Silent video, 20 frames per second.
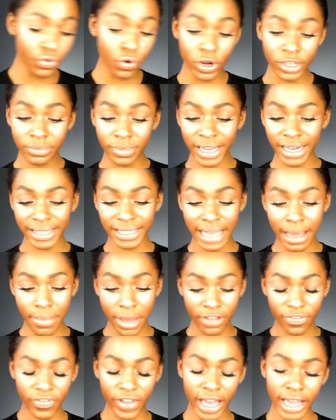of course I'm gonna set
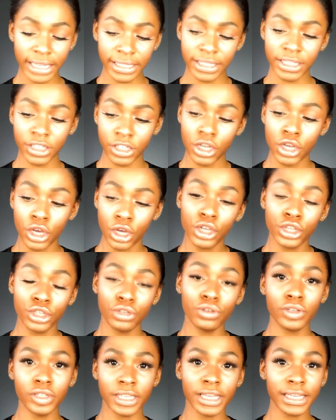my face
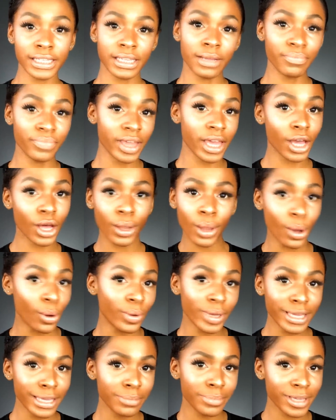using something
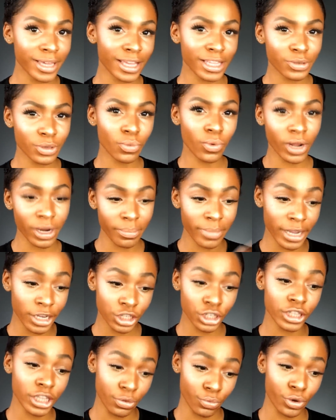glowy because we wanna make
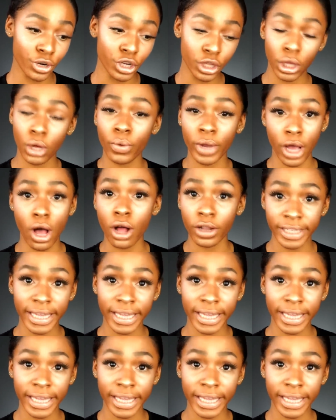sure that we're glowing all